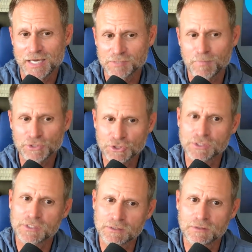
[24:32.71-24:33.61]
as much
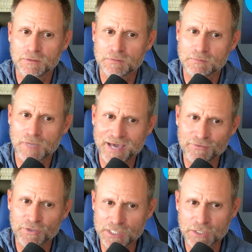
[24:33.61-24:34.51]
as
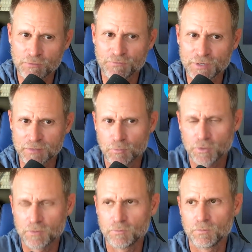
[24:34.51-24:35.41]
having an eco-friendly
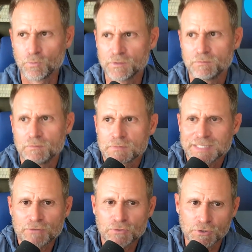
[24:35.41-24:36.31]
board would
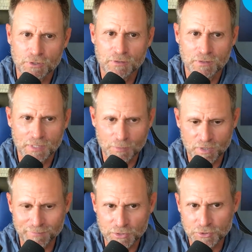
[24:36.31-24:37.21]
sound good, they
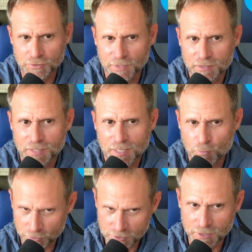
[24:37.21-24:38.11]
want to make sure that that
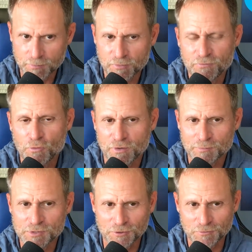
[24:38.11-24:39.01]
board's going to
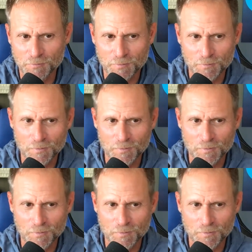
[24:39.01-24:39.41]
perform. So